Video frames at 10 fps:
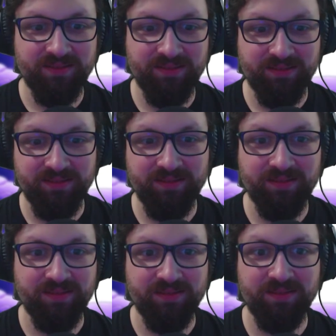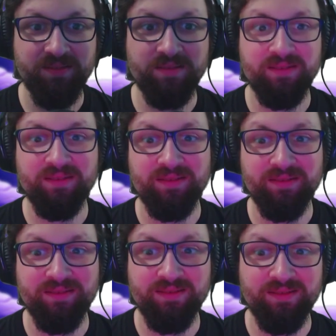
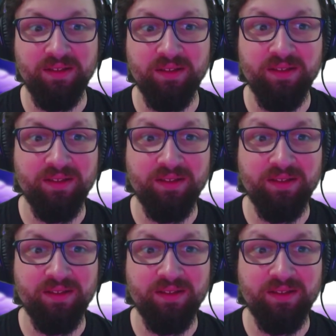(silence)